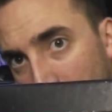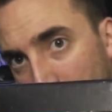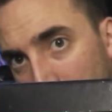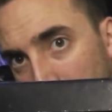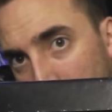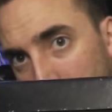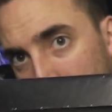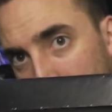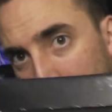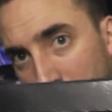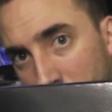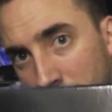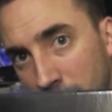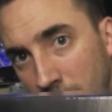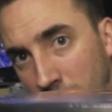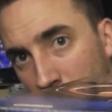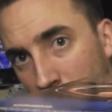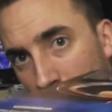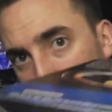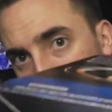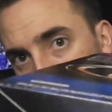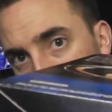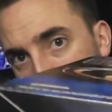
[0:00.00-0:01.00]
on the very
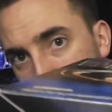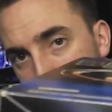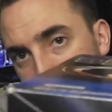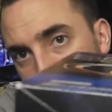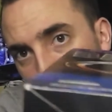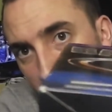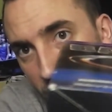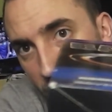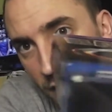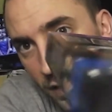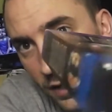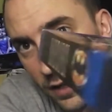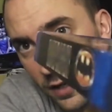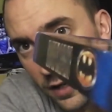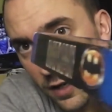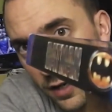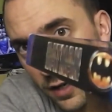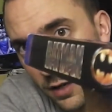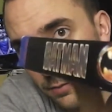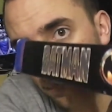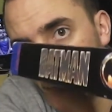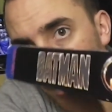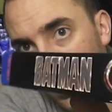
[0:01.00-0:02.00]
corners,
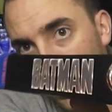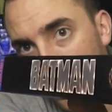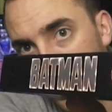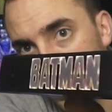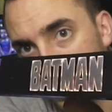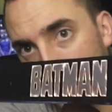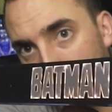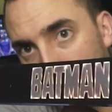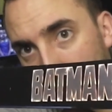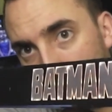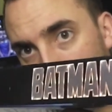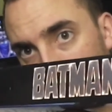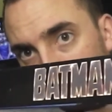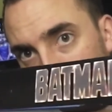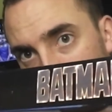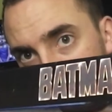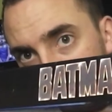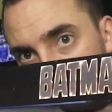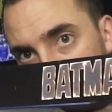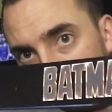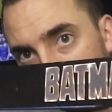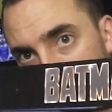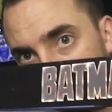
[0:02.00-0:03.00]
and box at
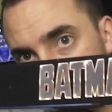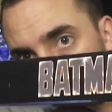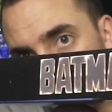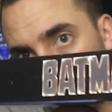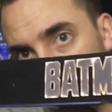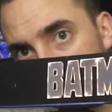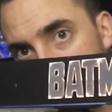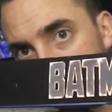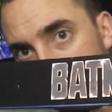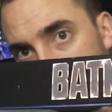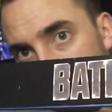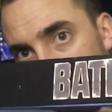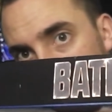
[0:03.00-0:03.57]
the sides are